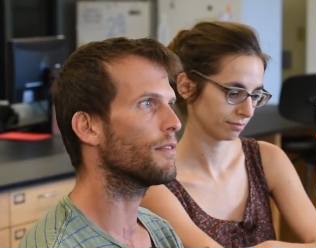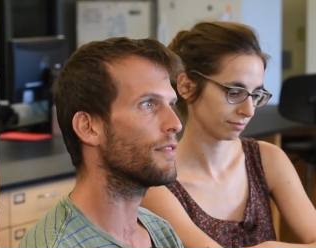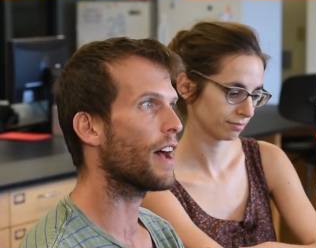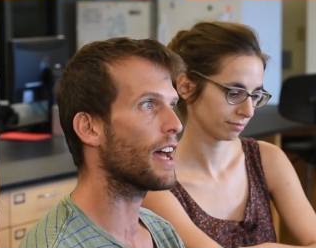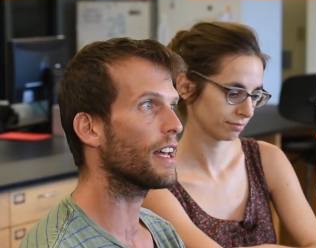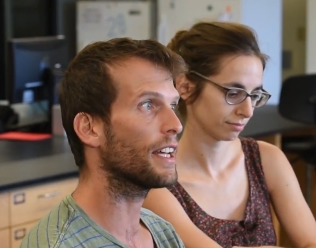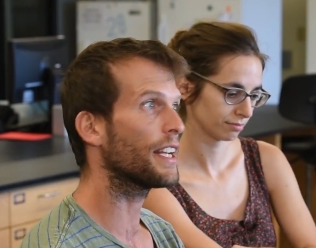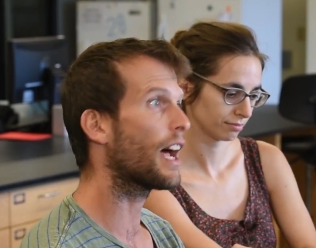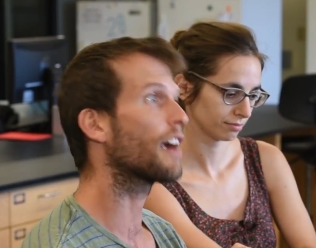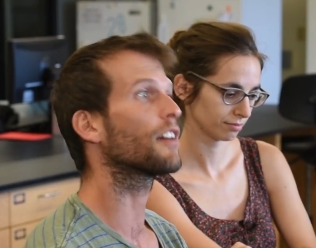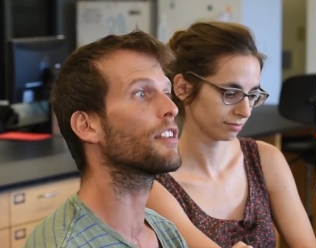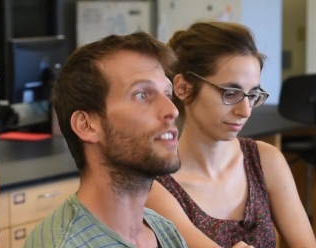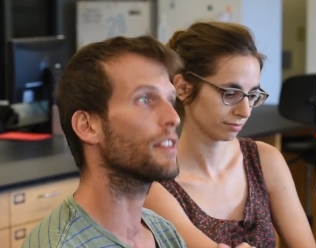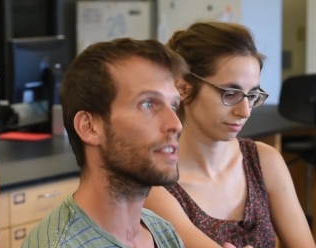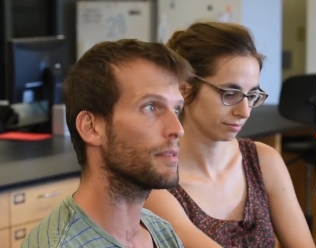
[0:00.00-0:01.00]
Speaker 1: that an
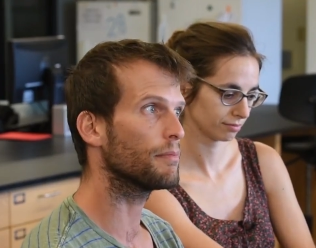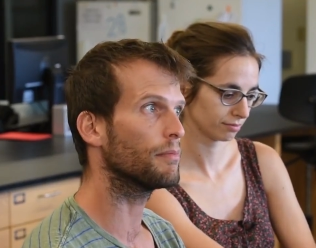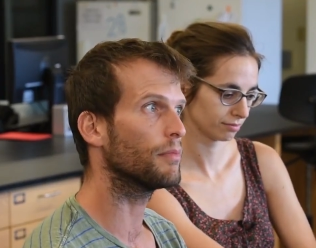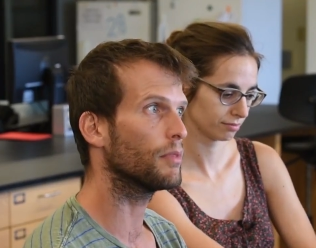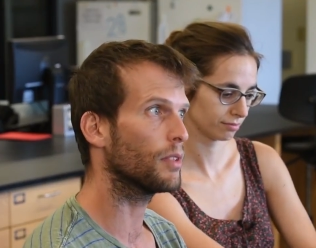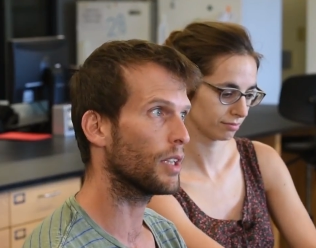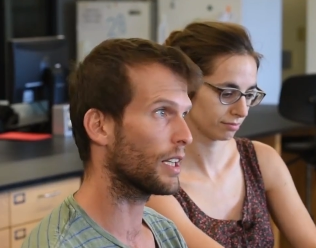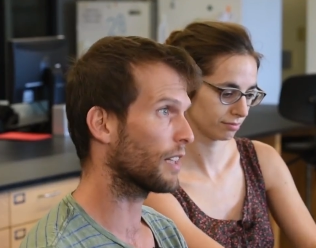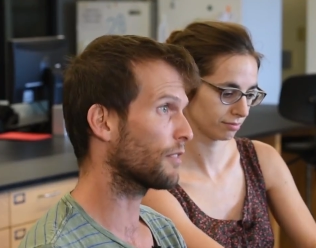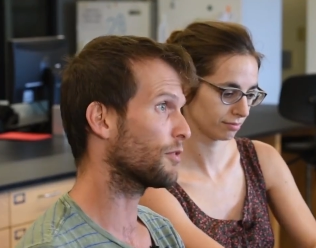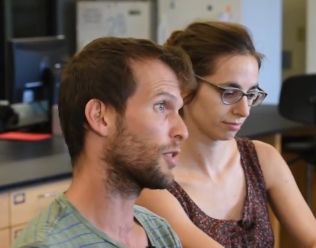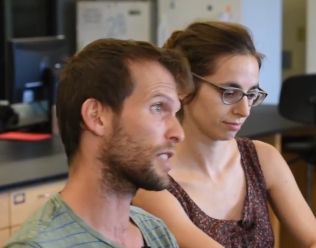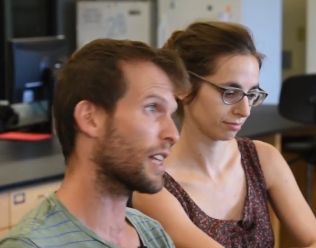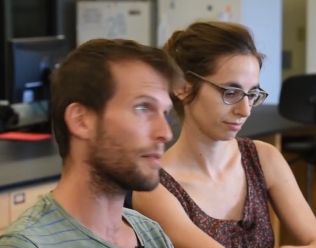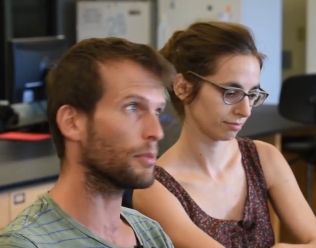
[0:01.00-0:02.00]
algorithm, uh, like
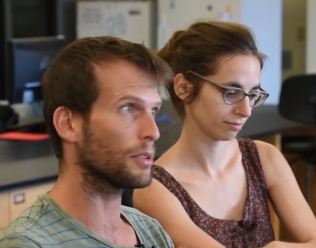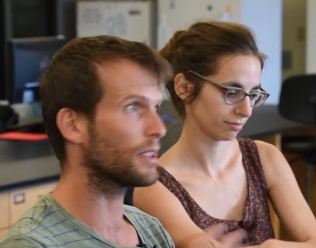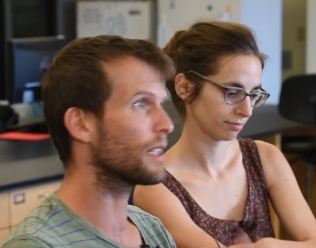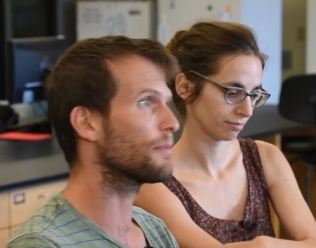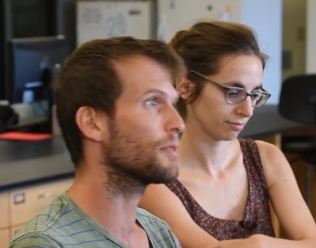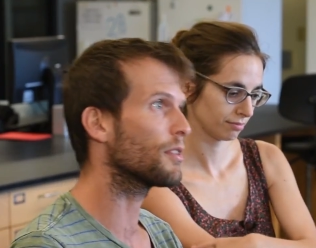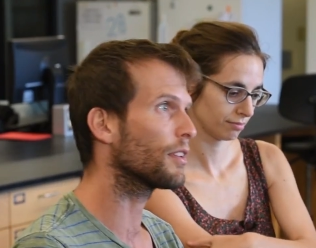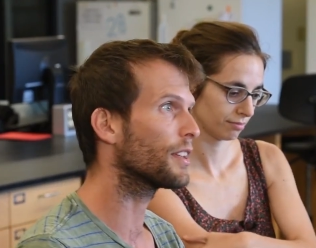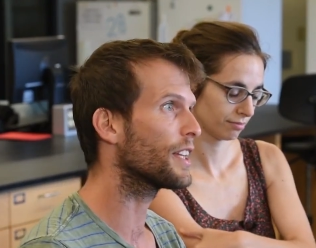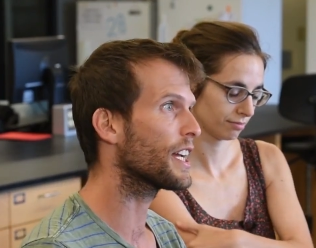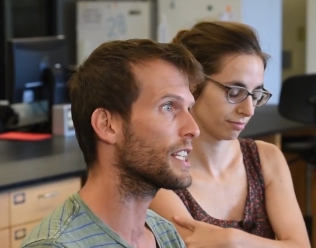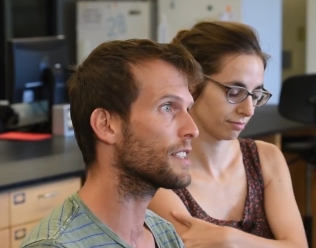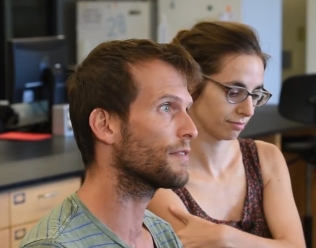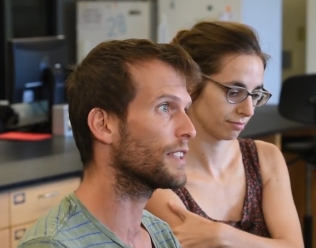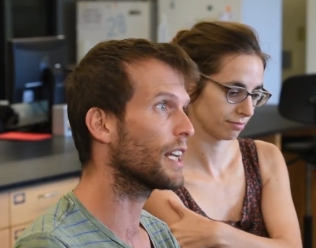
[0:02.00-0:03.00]
for example, deep neural
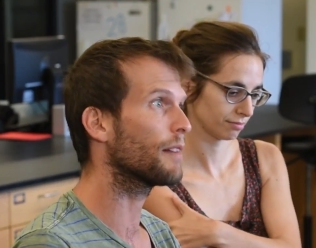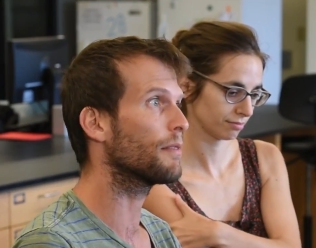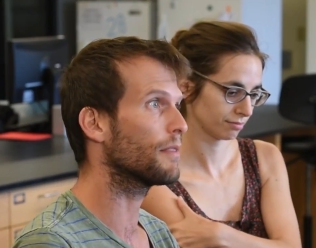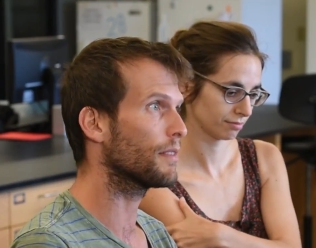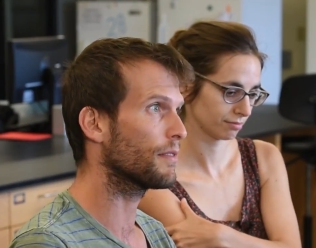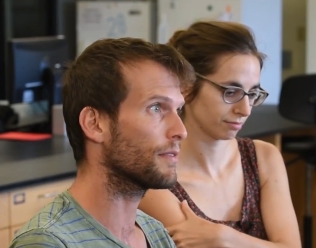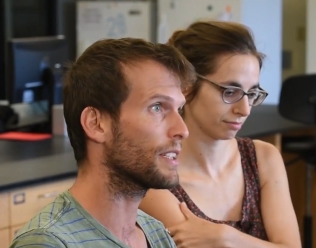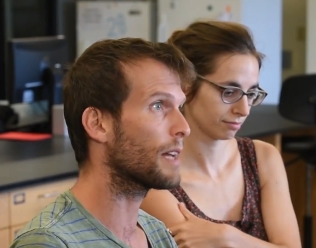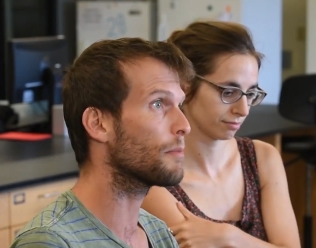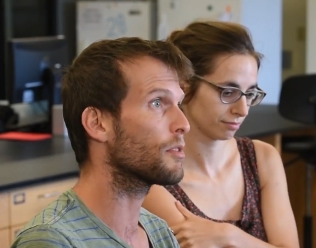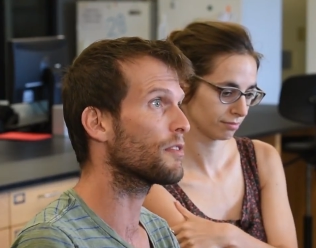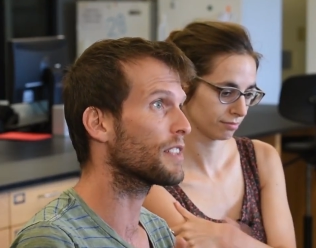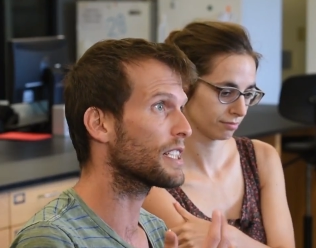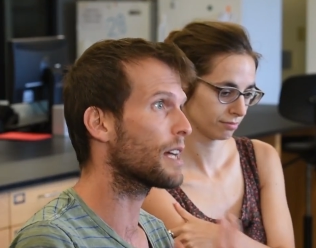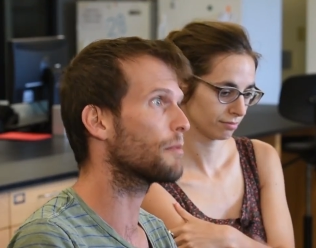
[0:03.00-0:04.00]
nets, the, num the, number
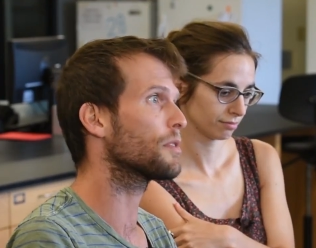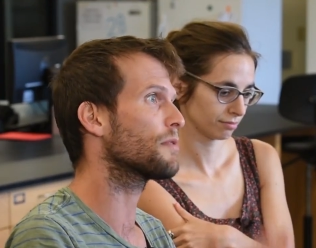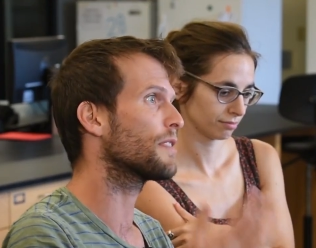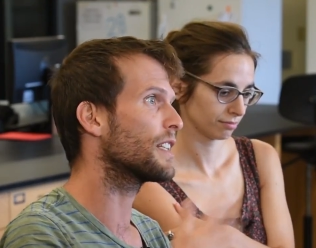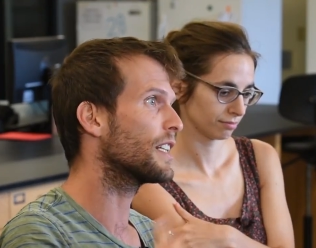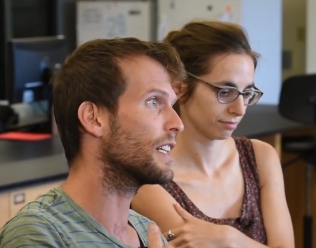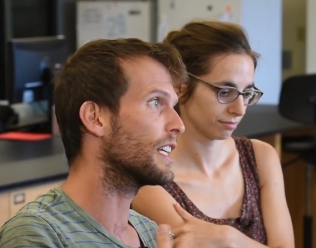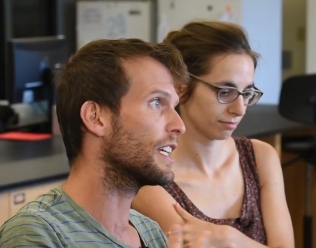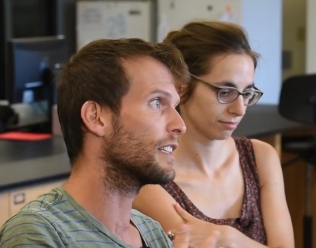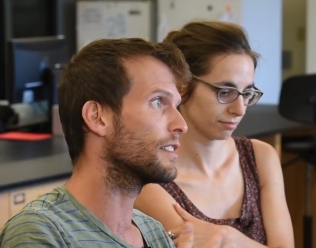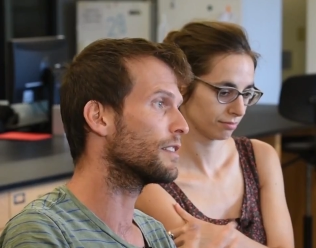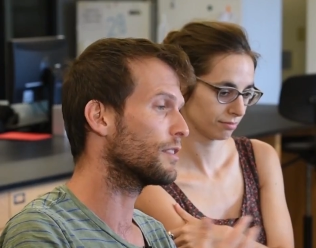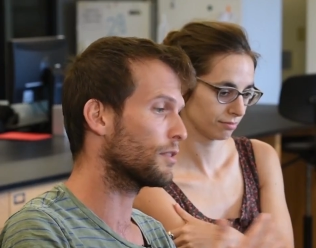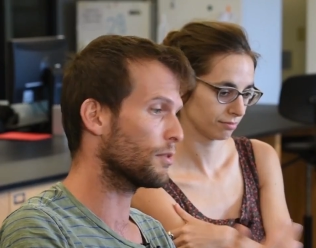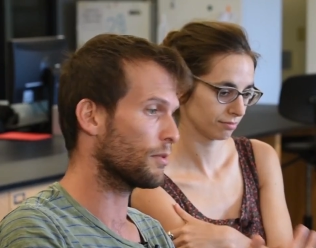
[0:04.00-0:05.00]
of examples they
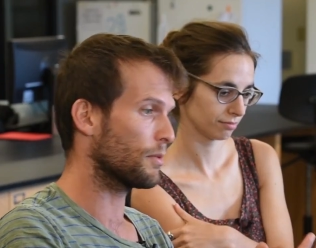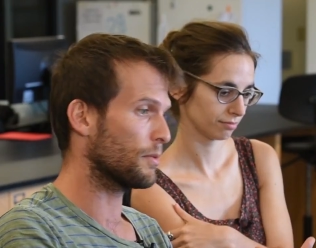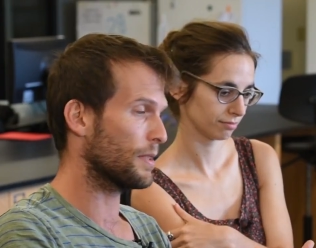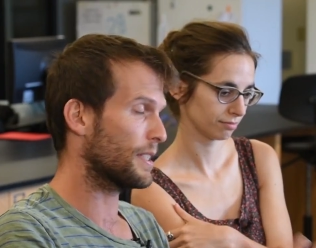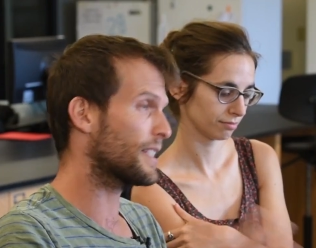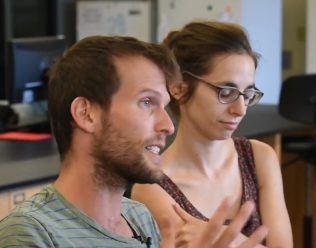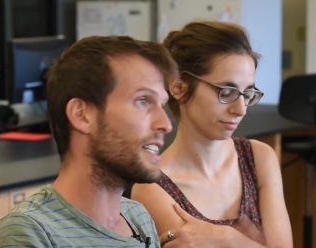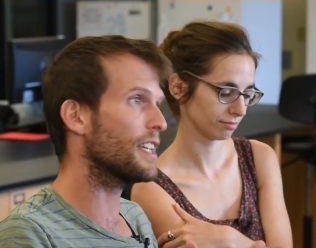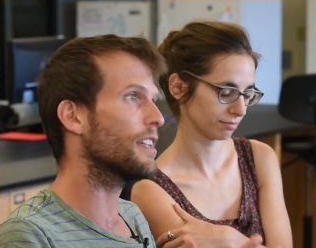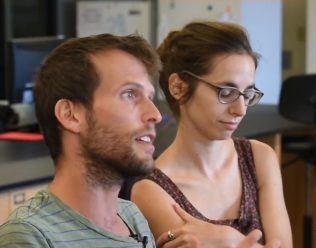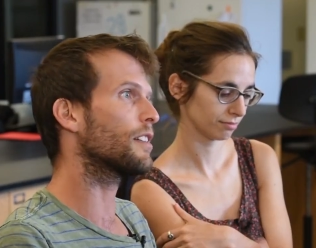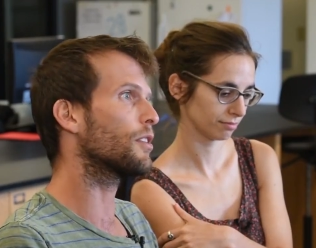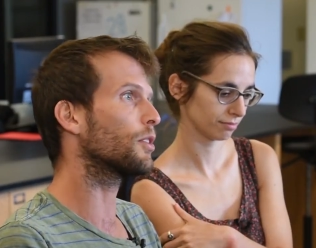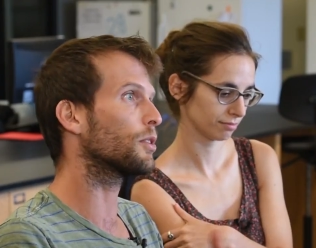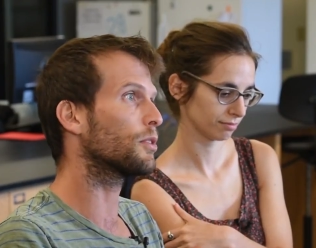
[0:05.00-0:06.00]
need to see
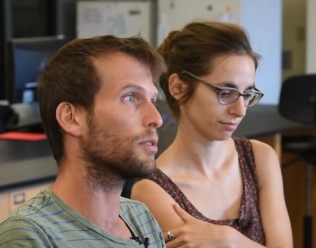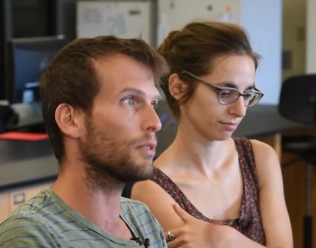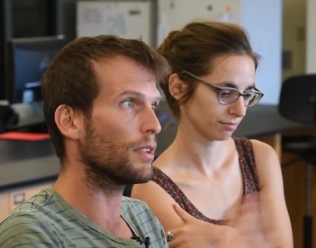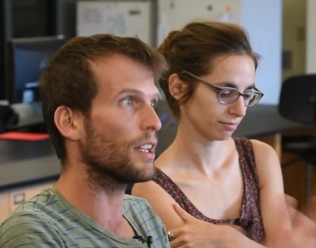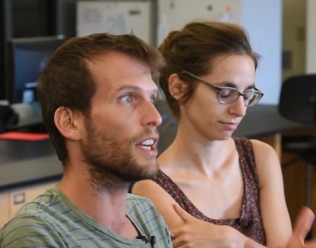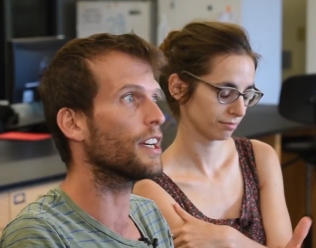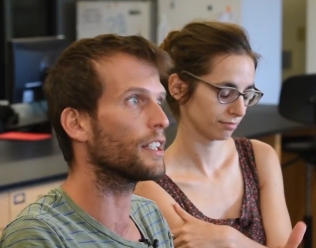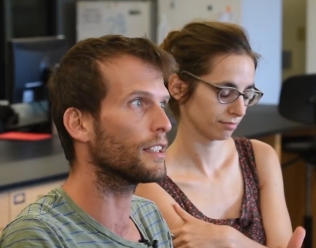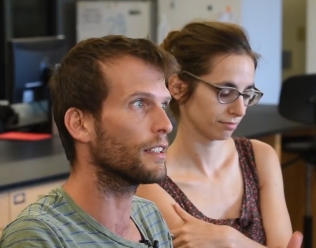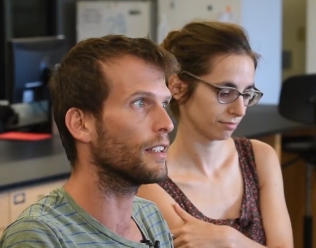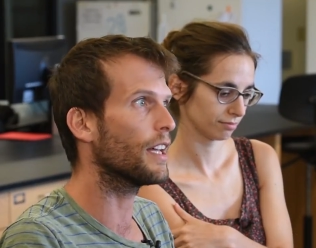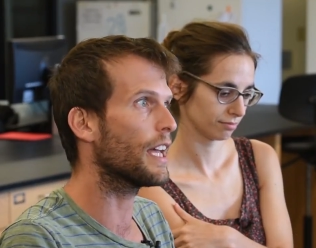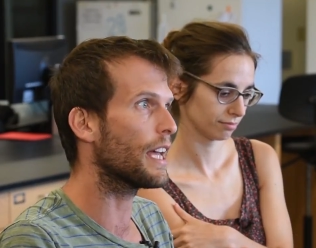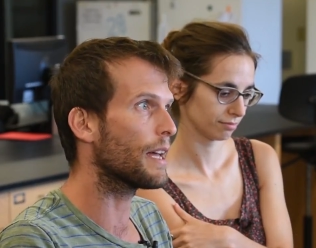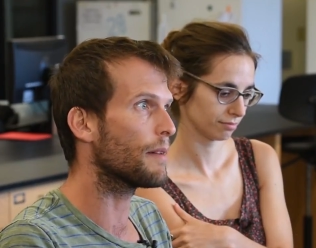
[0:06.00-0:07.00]
in order to learn
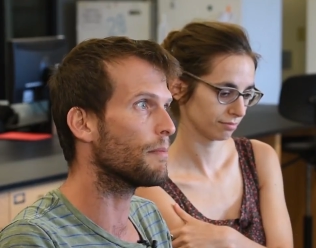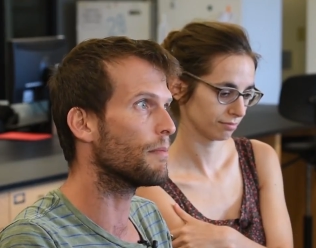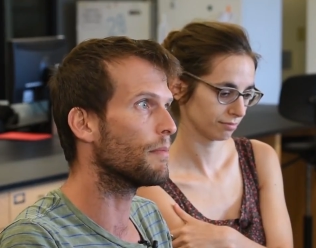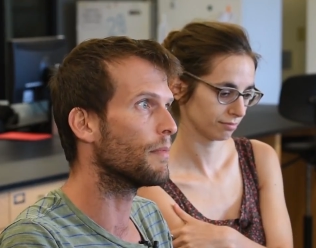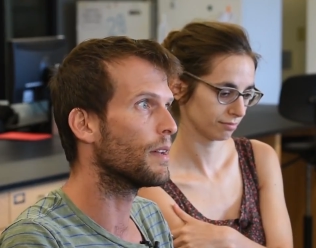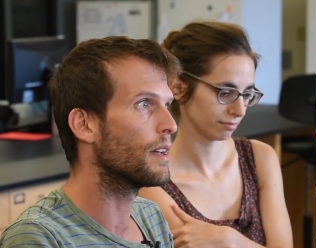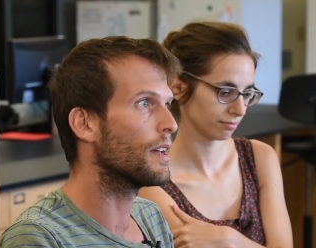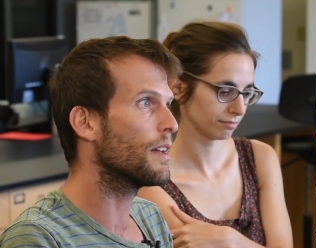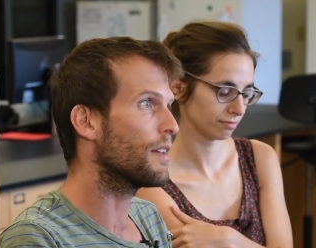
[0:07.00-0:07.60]
um,